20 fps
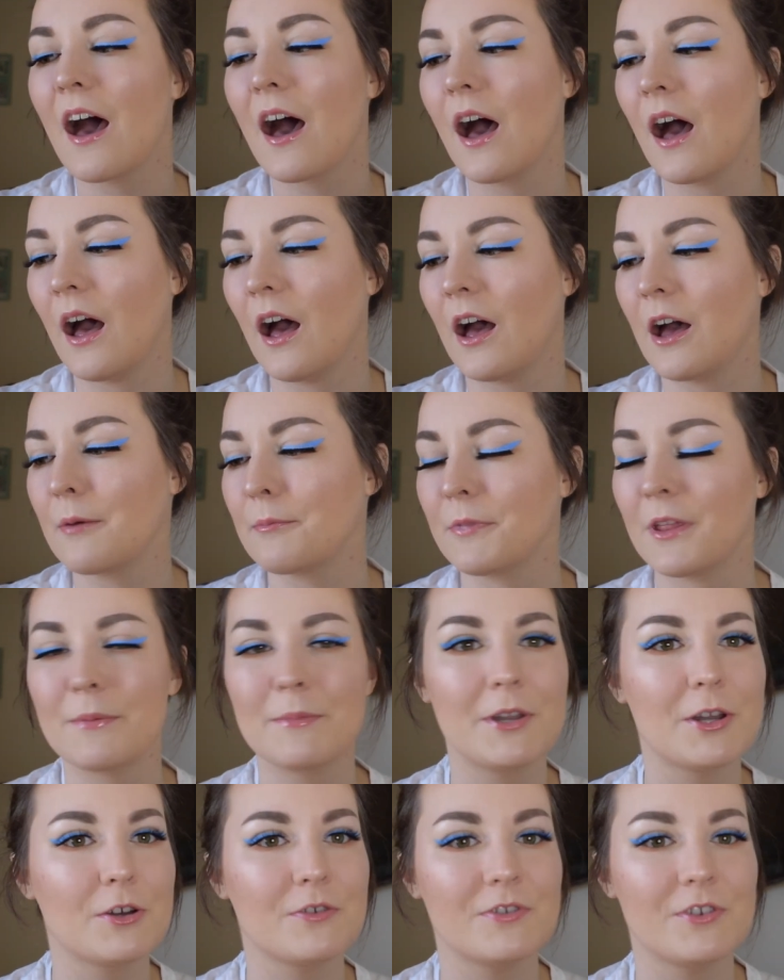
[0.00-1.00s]
let
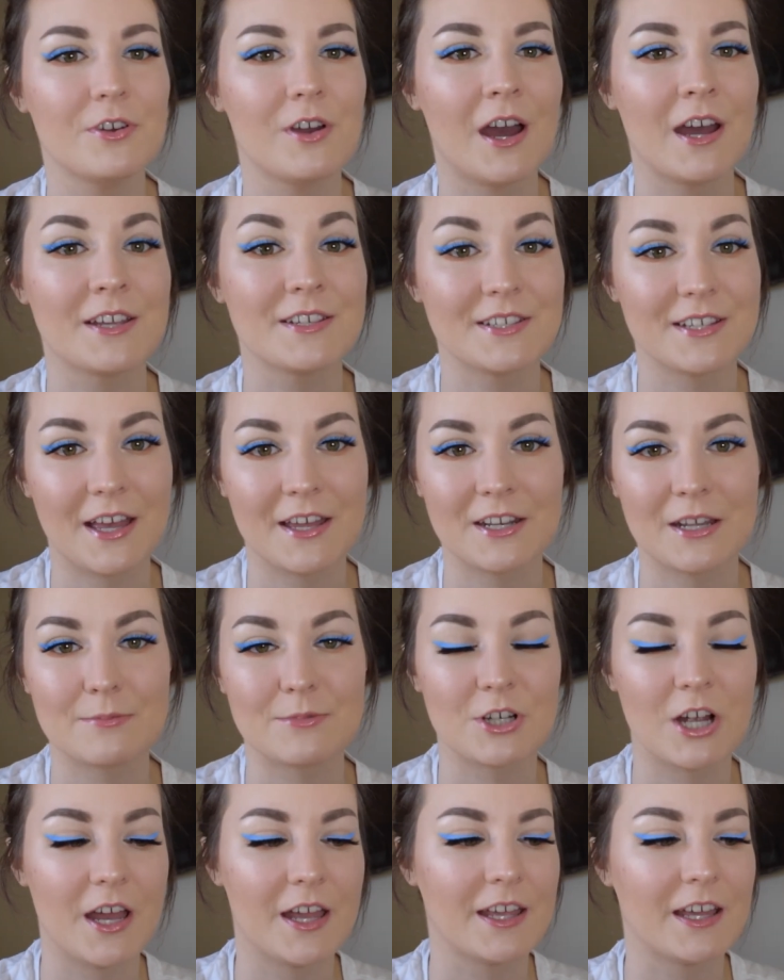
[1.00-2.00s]
me know if you guys end up
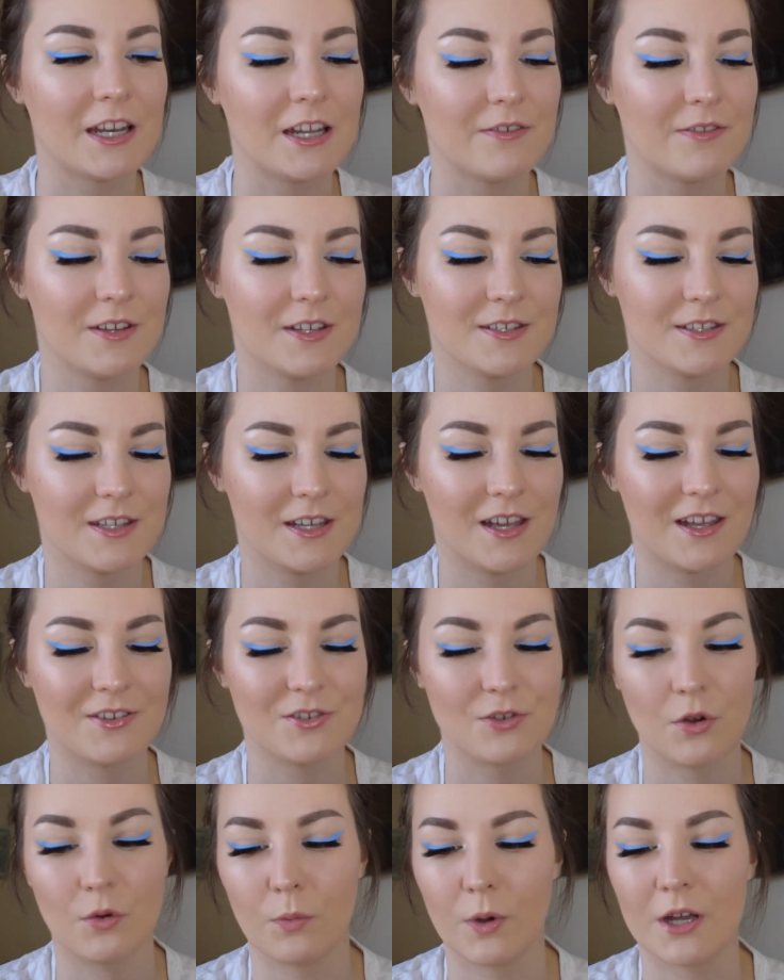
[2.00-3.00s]
trying any of these
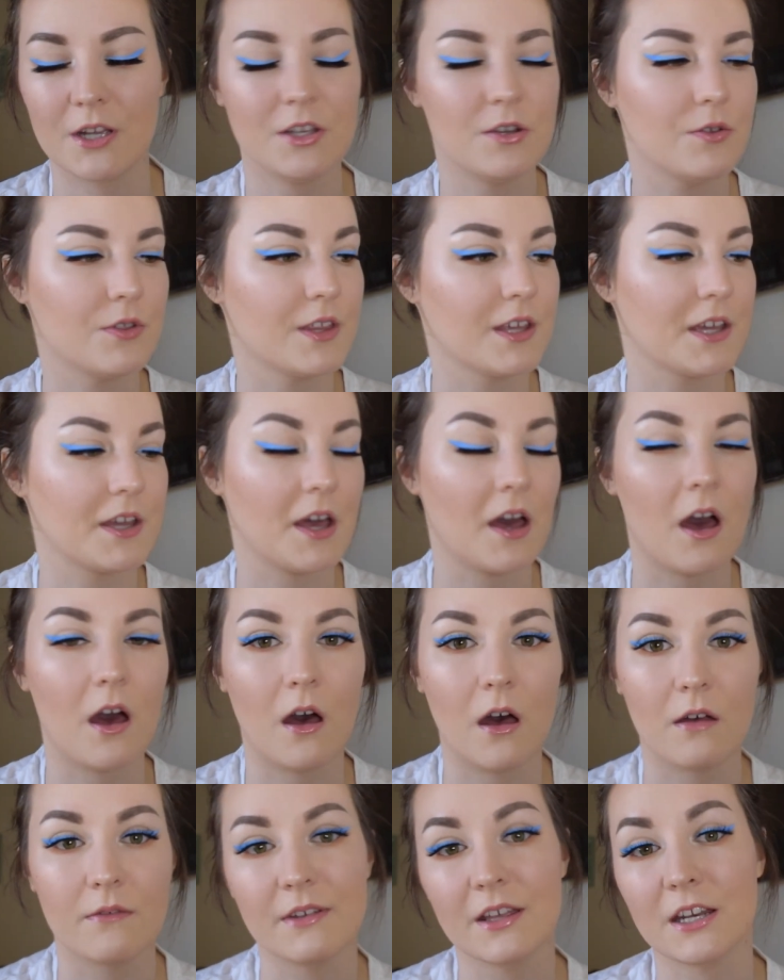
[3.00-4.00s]
things or what you think
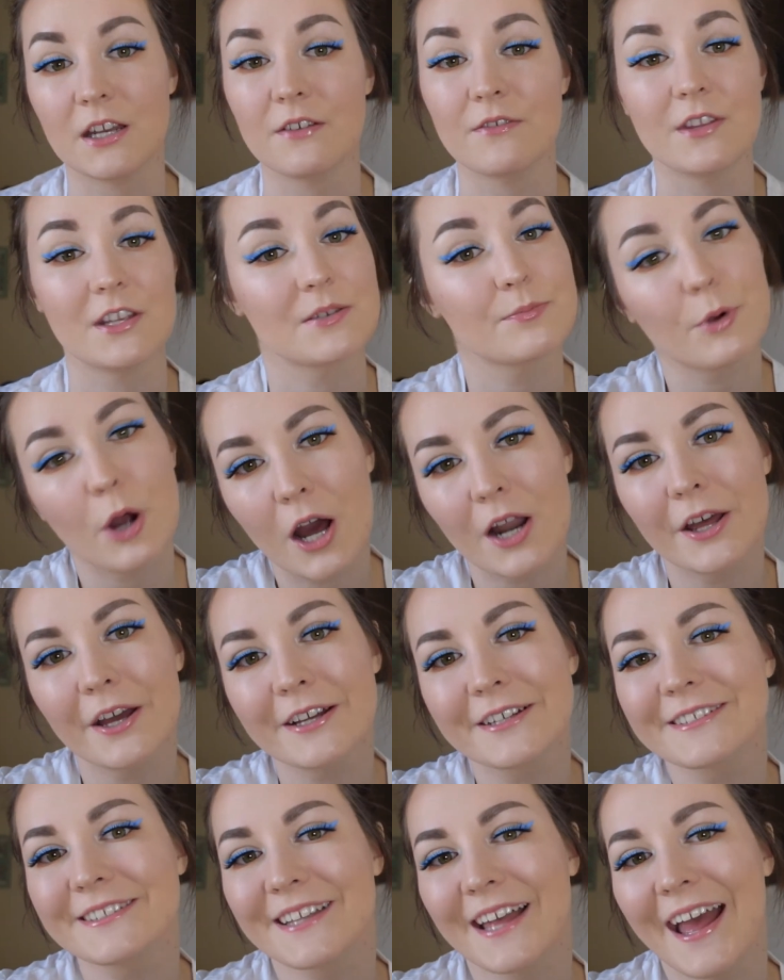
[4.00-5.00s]
of any of these
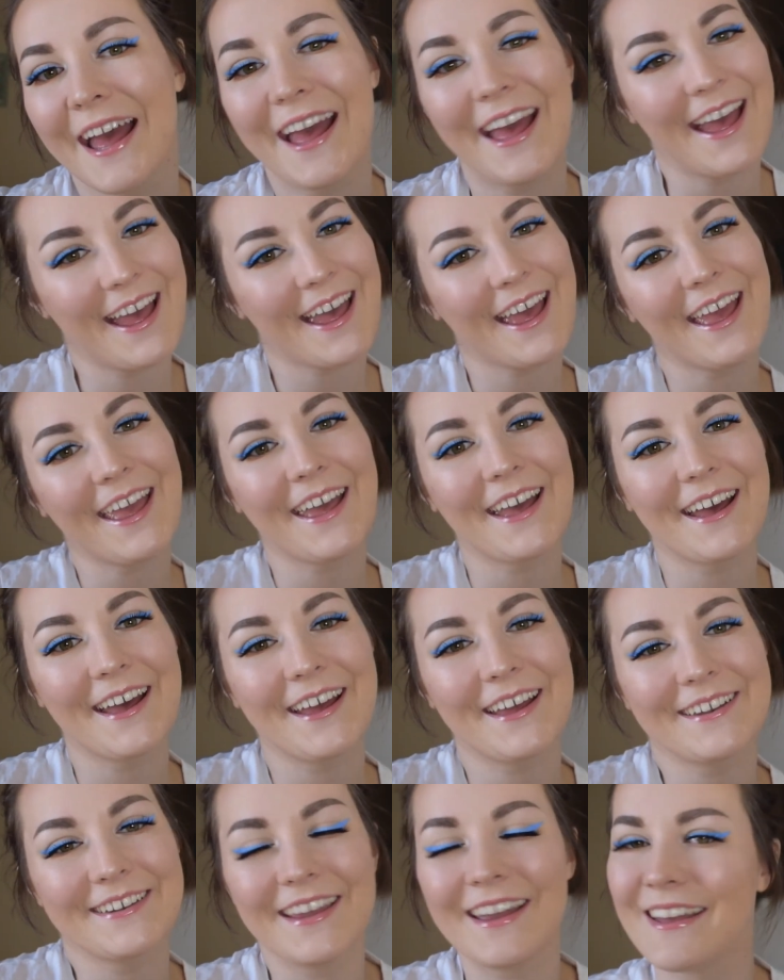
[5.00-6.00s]
products.
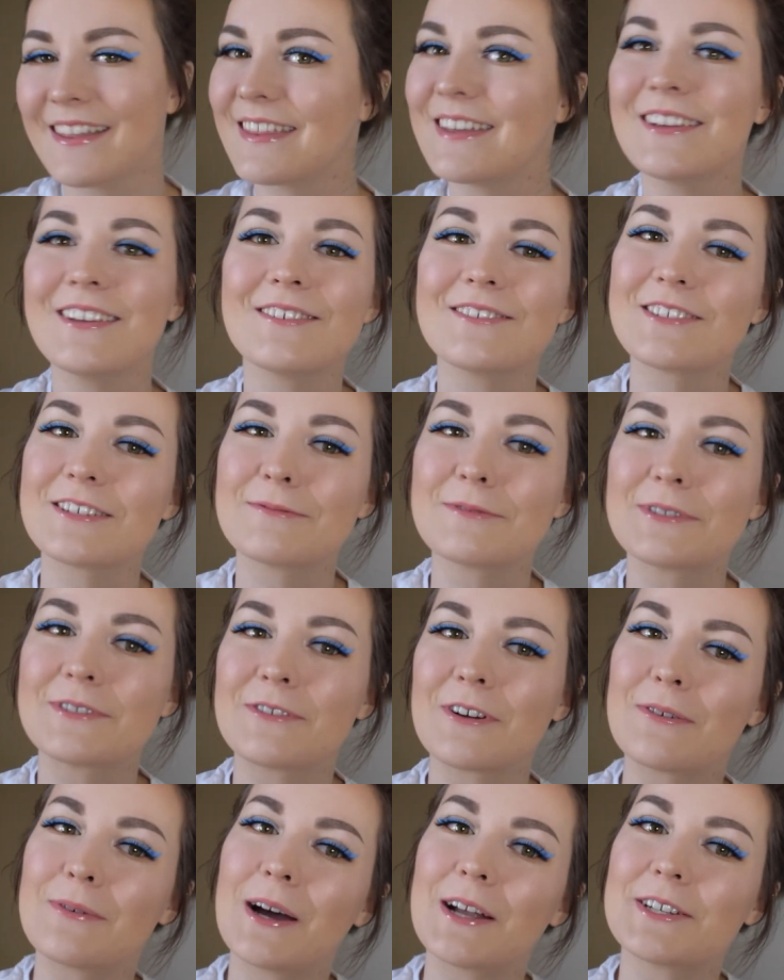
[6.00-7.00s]
And yeah, thank you so much
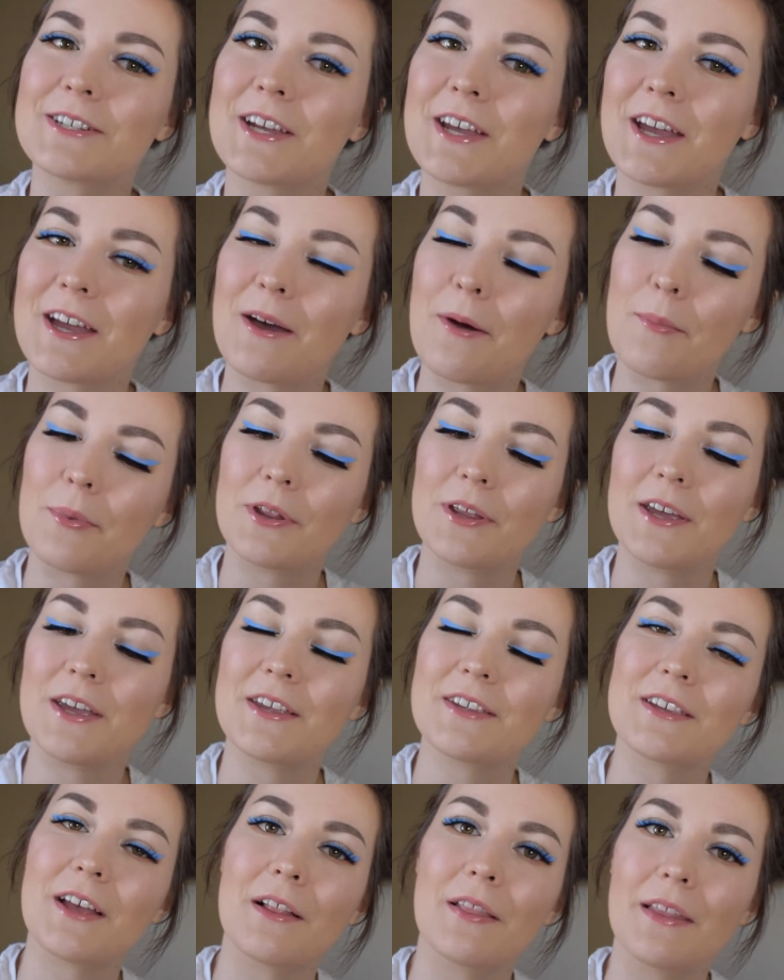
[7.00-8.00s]
for watching.
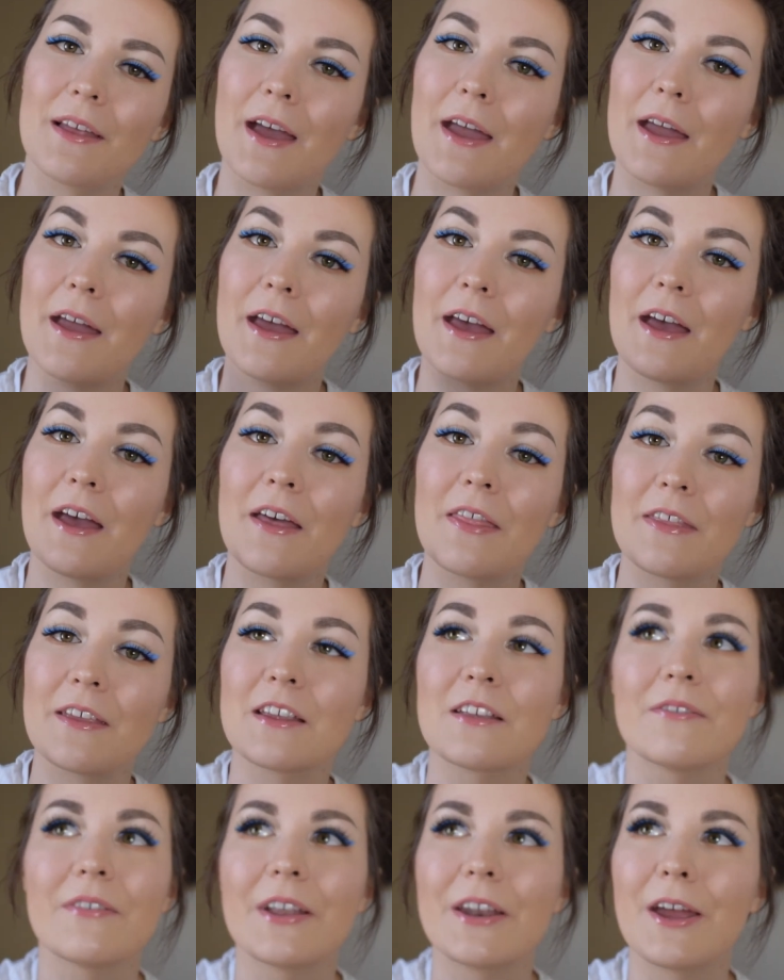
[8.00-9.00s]
Please like
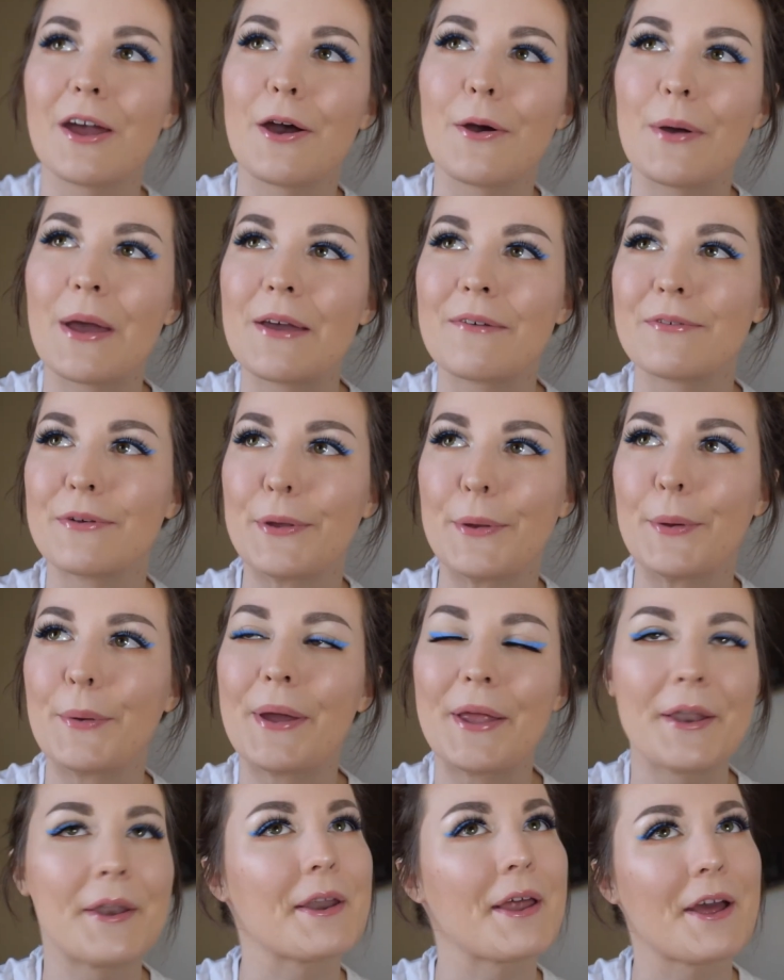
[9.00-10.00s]
this video if you
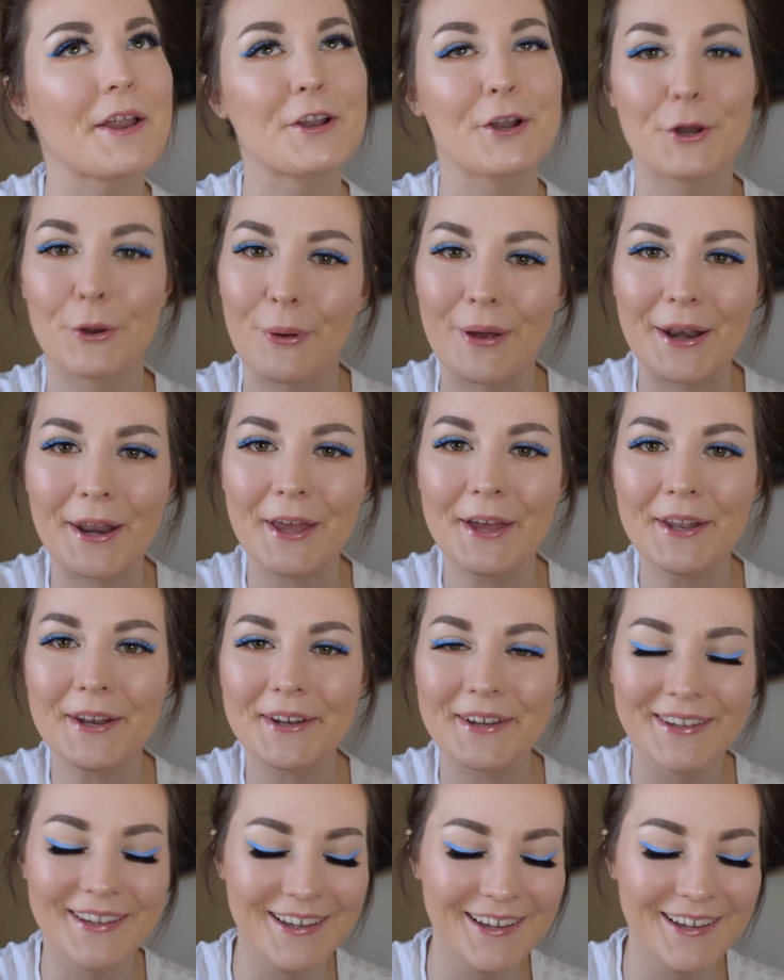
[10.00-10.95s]
enjoyed it